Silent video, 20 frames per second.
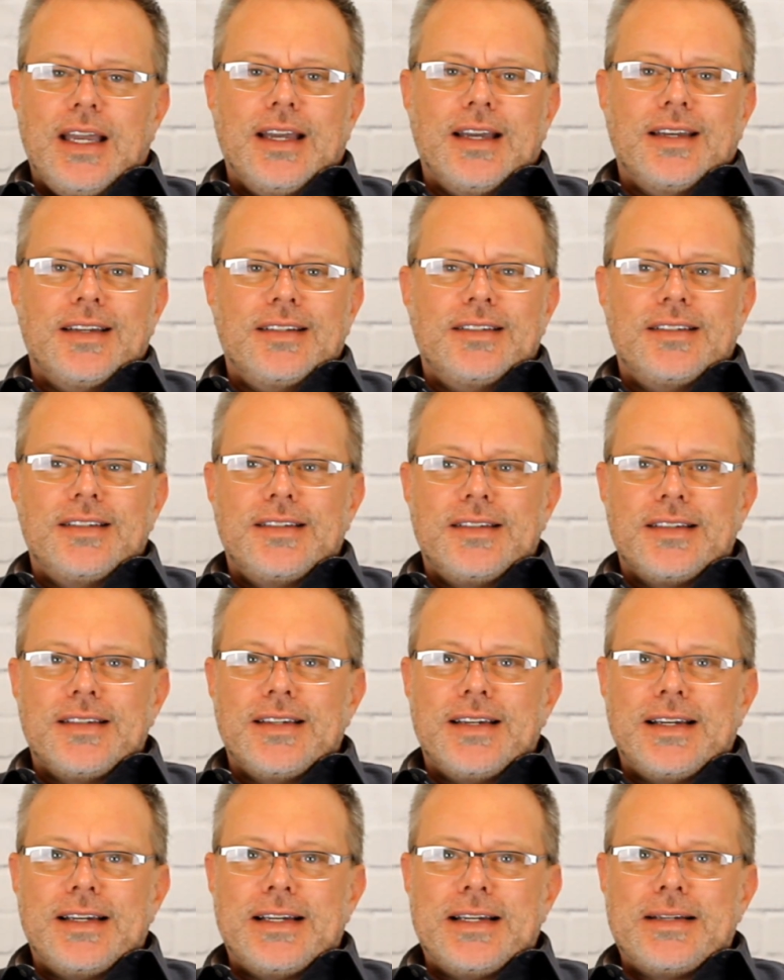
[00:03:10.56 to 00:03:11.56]
And
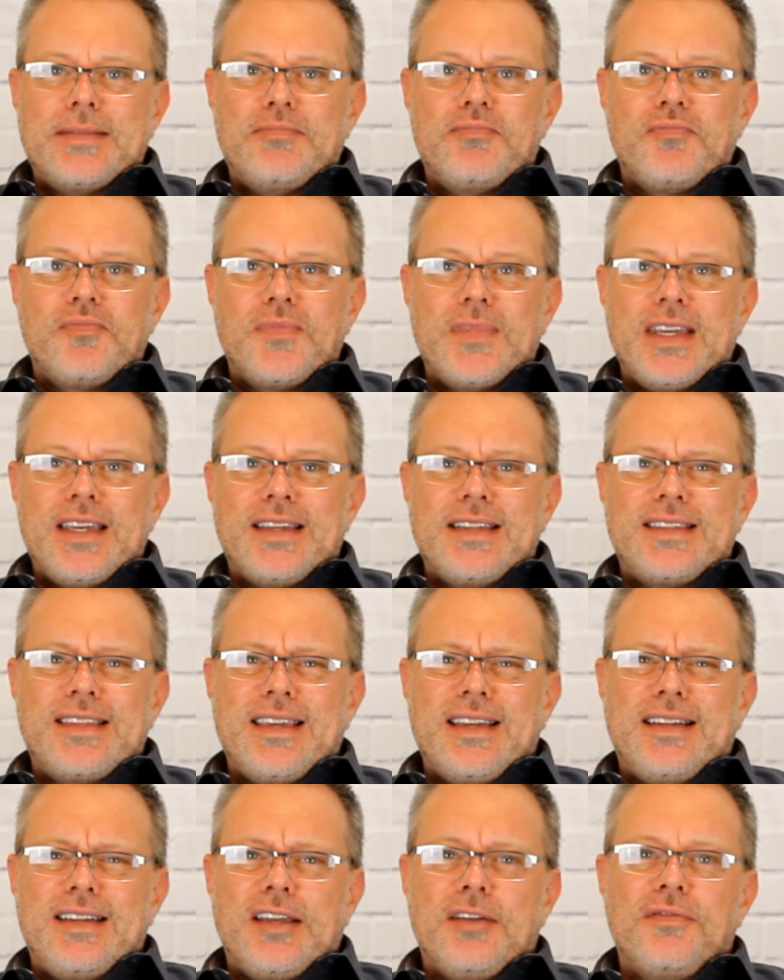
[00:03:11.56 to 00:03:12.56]

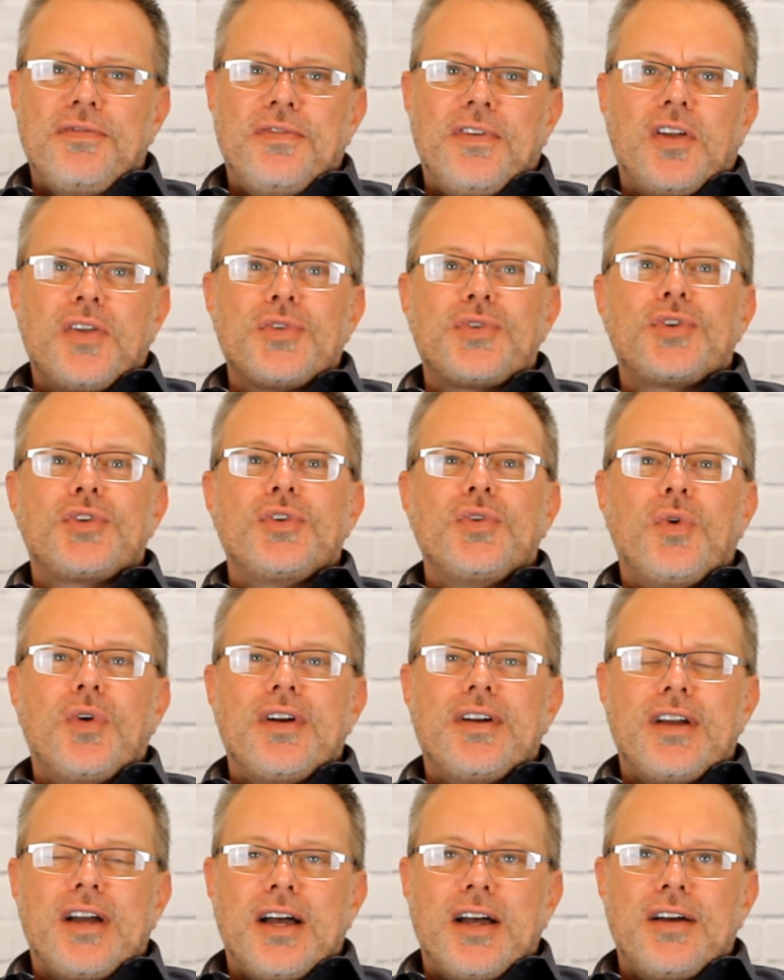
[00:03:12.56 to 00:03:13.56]
it falls
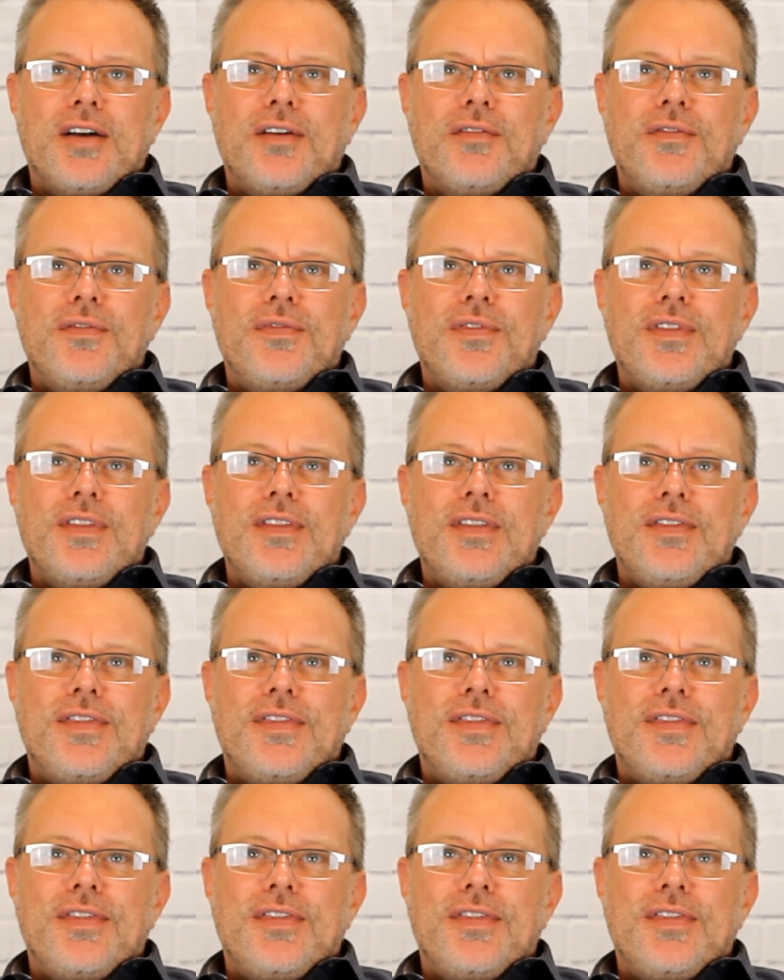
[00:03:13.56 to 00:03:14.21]
short of